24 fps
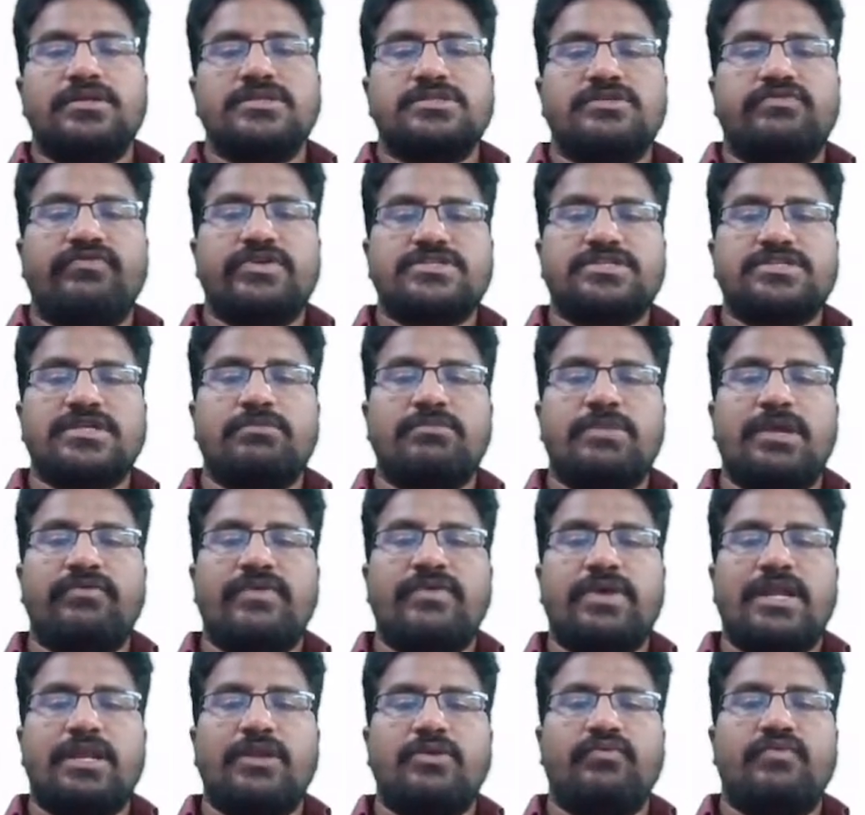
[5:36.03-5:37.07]
So first time I
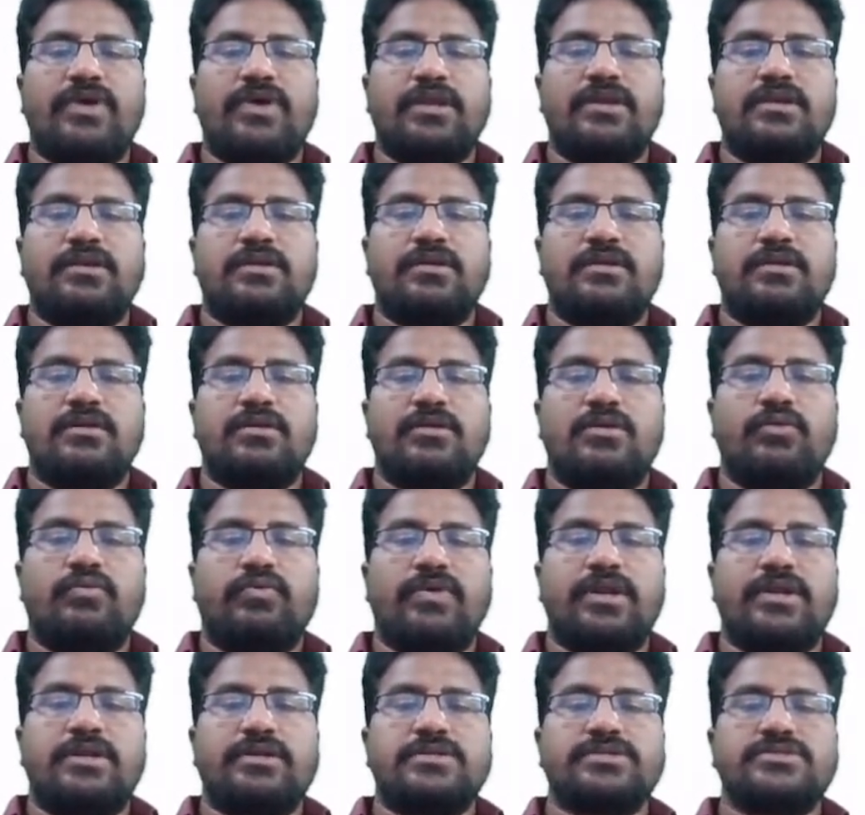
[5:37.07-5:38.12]
value 1,
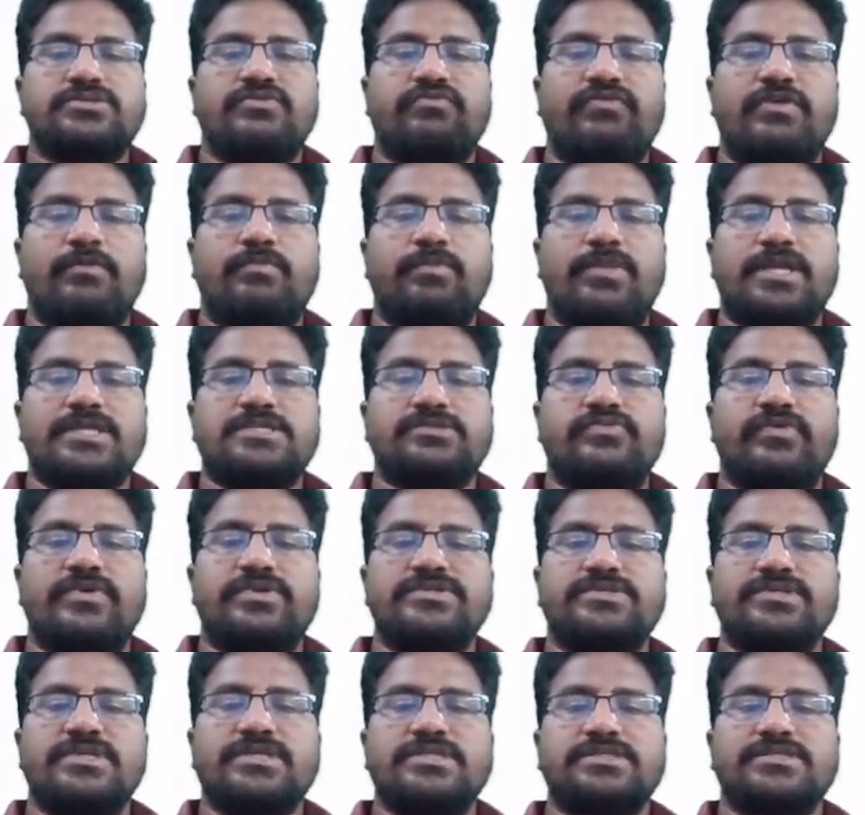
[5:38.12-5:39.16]
1. So 5 plus 1,
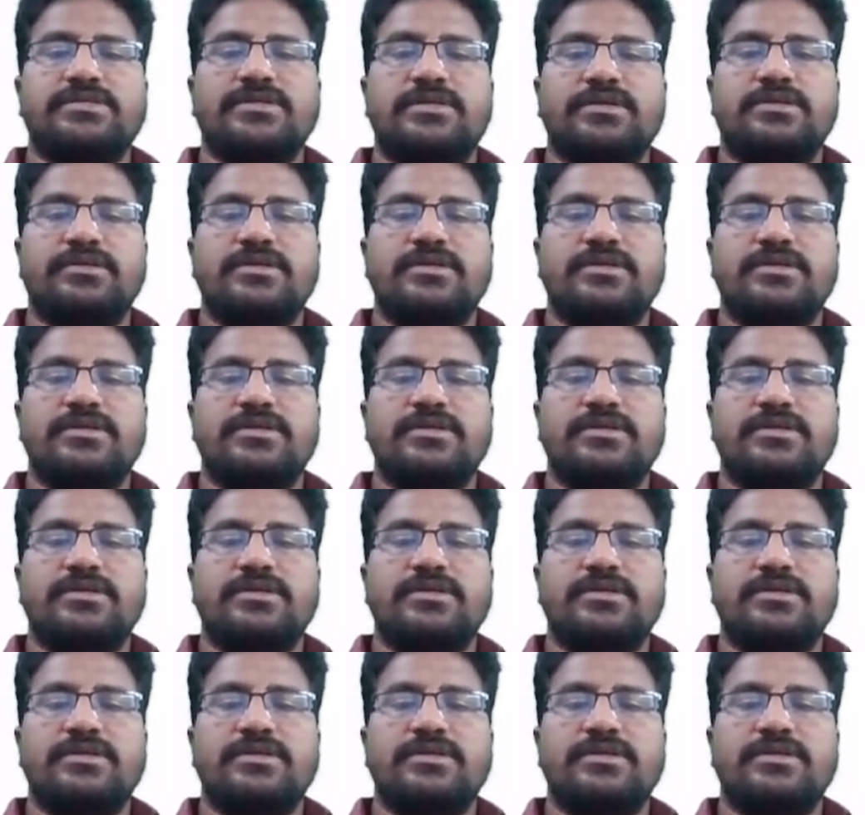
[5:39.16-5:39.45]
6.